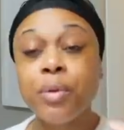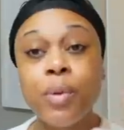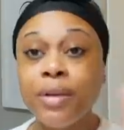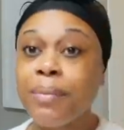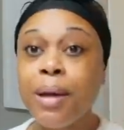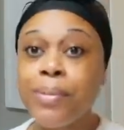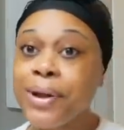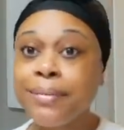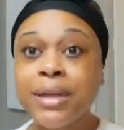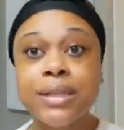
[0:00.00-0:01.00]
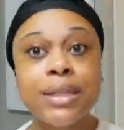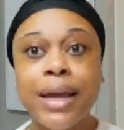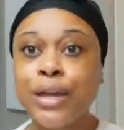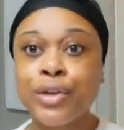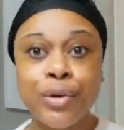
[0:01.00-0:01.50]
one of my appointments
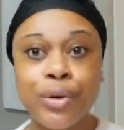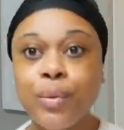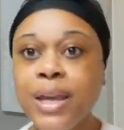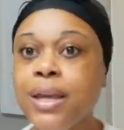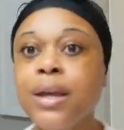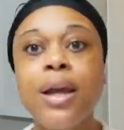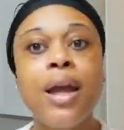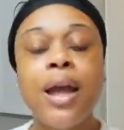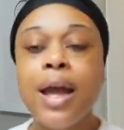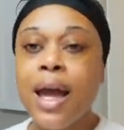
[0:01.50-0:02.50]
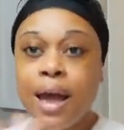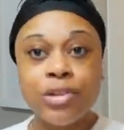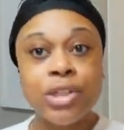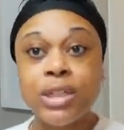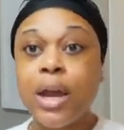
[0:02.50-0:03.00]
like during the week,
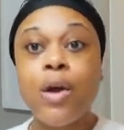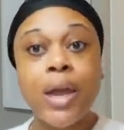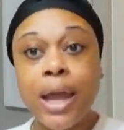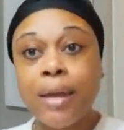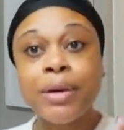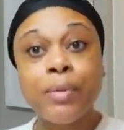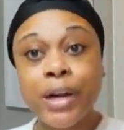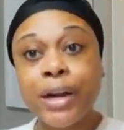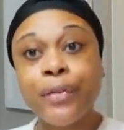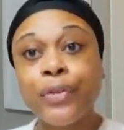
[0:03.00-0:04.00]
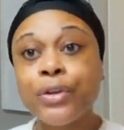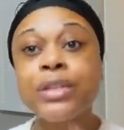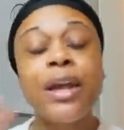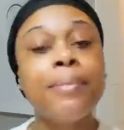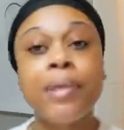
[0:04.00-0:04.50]
I'll just say, okay, I'm not working out
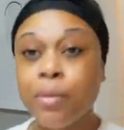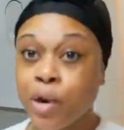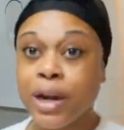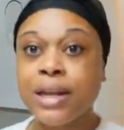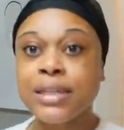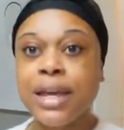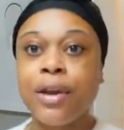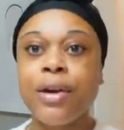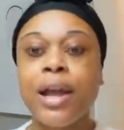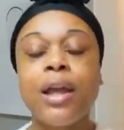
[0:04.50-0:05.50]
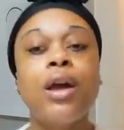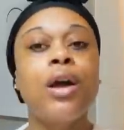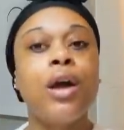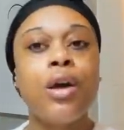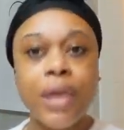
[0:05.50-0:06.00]
Thursday, but I'm working out Saturday.
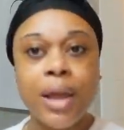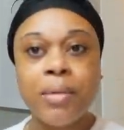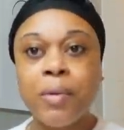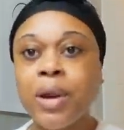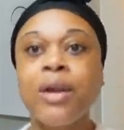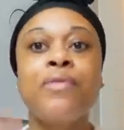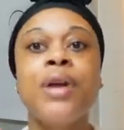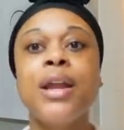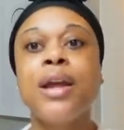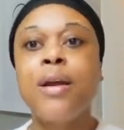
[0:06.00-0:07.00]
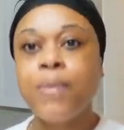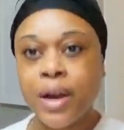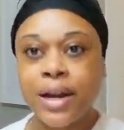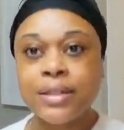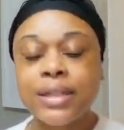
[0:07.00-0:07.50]
Okay, I'm not working out Friday, I'm
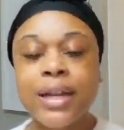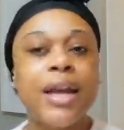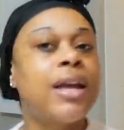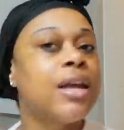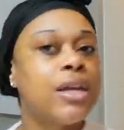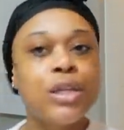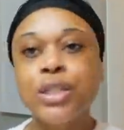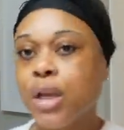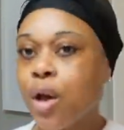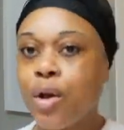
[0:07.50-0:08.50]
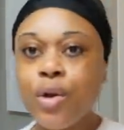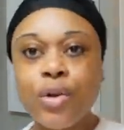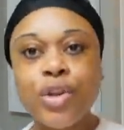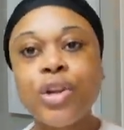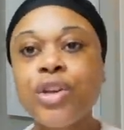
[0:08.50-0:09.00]
working out Sunday.
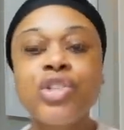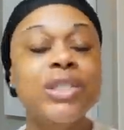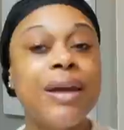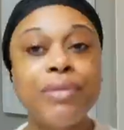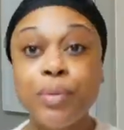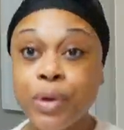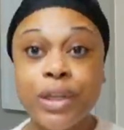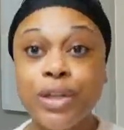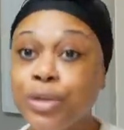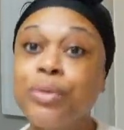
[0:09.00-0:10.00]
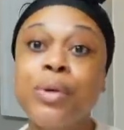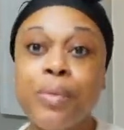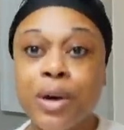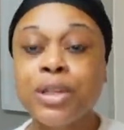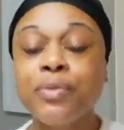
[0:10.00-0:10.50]
So, you know, you just have to really do what
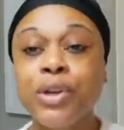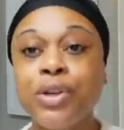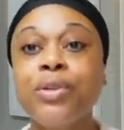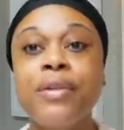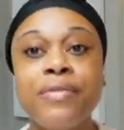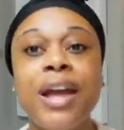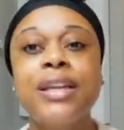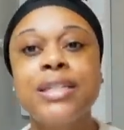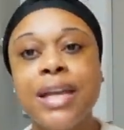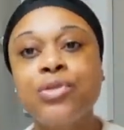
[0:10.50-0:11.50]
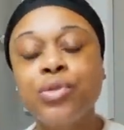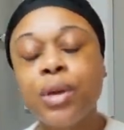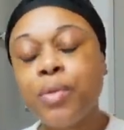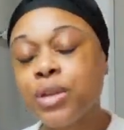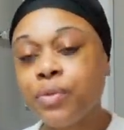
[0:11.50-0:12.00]
works for you and find a schedule
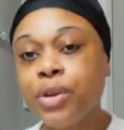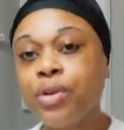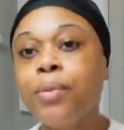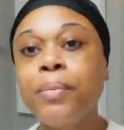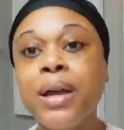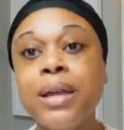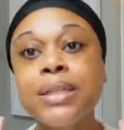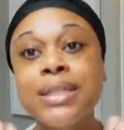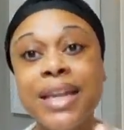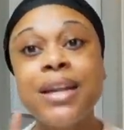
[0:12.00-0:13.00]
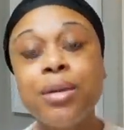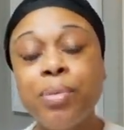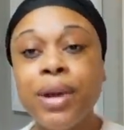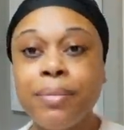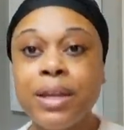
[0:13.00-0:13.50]
that works for you, but set an
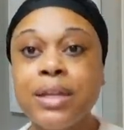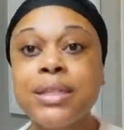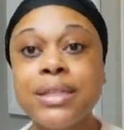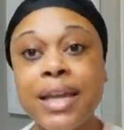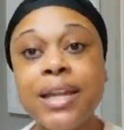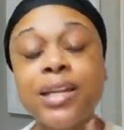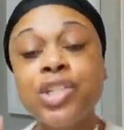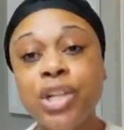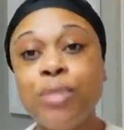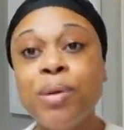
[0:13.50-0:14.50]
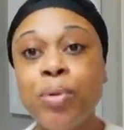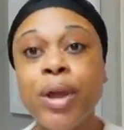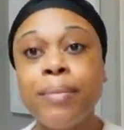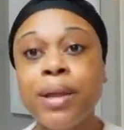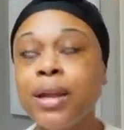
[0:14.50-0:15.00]
appointment, set a gym
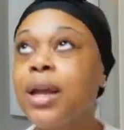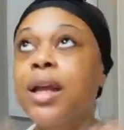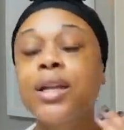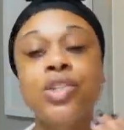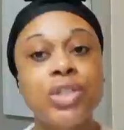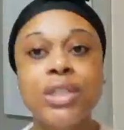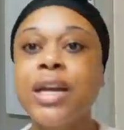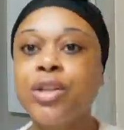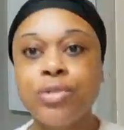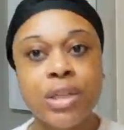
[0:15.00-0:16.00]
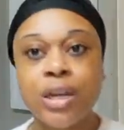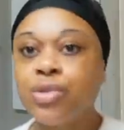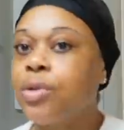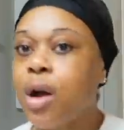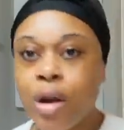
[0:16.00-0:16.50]
appointment, just like you
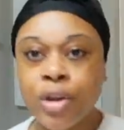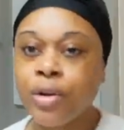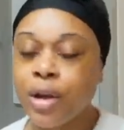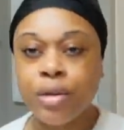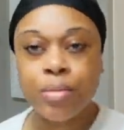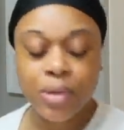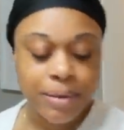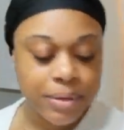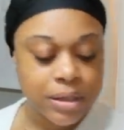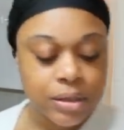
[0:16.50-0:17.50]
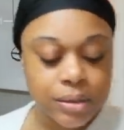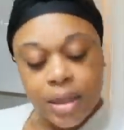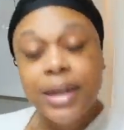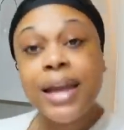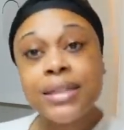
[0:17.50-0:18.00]
schedule all your other appointments.
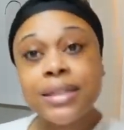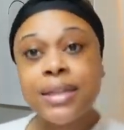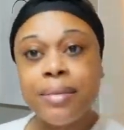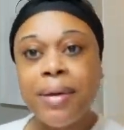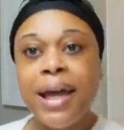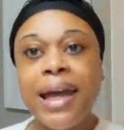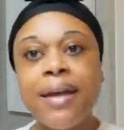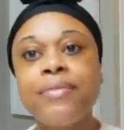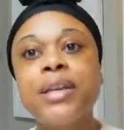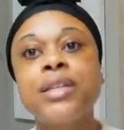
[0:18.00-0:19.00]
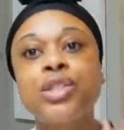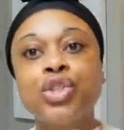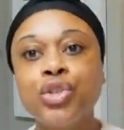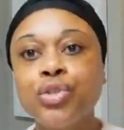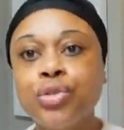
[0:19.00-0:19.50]
The next tip I have is
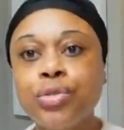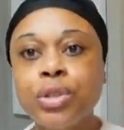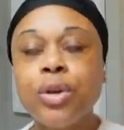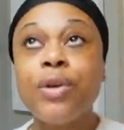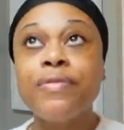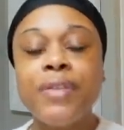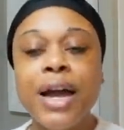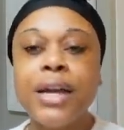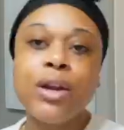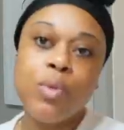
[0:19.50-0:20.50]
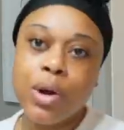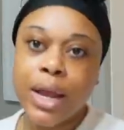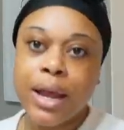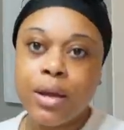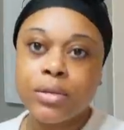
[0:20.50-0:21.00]
choose or find a
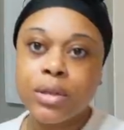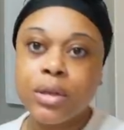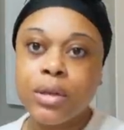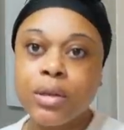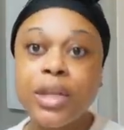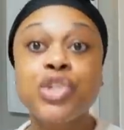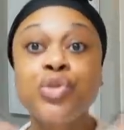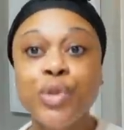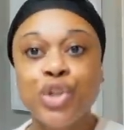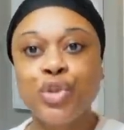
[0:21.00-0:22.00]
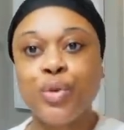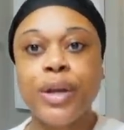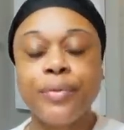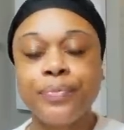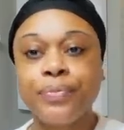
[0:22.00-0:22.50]
workout that you
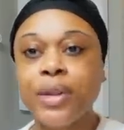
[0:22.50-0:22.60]
enjoy.